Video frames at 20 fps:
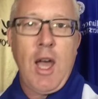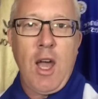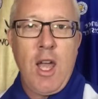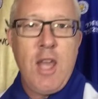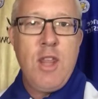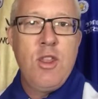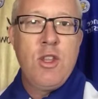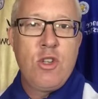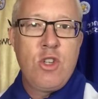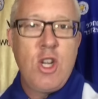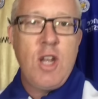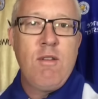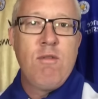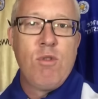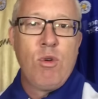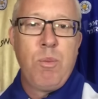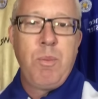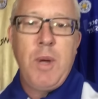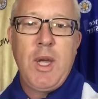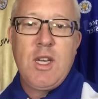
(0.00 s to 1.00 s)
in the
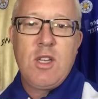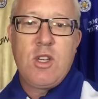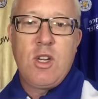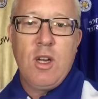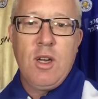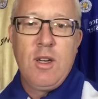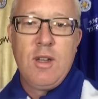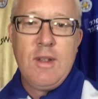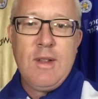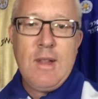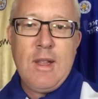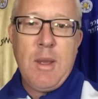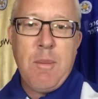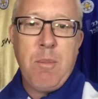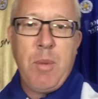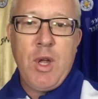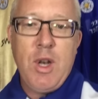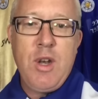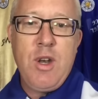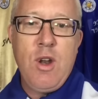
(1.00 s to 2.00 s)
general picture,
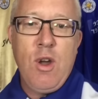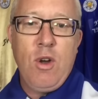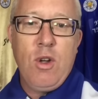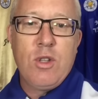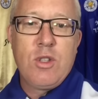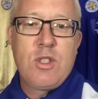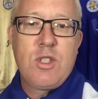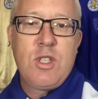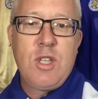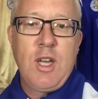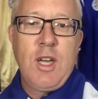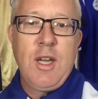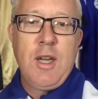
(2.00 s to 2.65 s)
but not